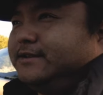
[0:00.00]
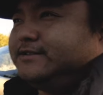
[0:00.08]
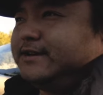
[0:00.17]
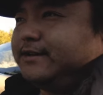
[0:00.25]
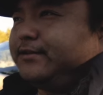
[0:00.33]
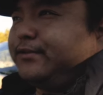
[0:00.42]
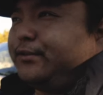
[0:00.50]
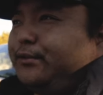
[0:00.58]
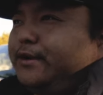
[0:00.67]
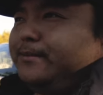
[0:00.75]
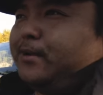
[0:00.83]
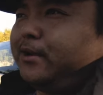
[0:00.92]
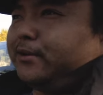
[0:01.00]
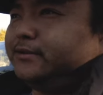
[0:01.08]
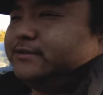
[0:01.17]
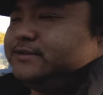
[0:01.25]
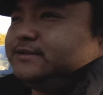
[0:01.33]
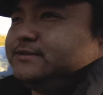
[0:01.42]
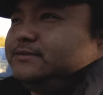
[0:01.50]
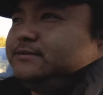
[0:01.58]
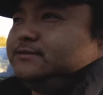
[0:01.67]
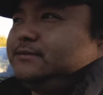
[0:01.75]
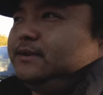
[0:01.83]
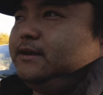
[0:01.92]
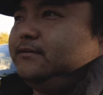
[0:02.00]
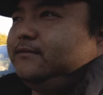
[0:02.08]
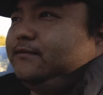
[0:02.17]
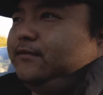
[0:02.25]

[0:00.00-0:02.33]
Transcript: it's like three models in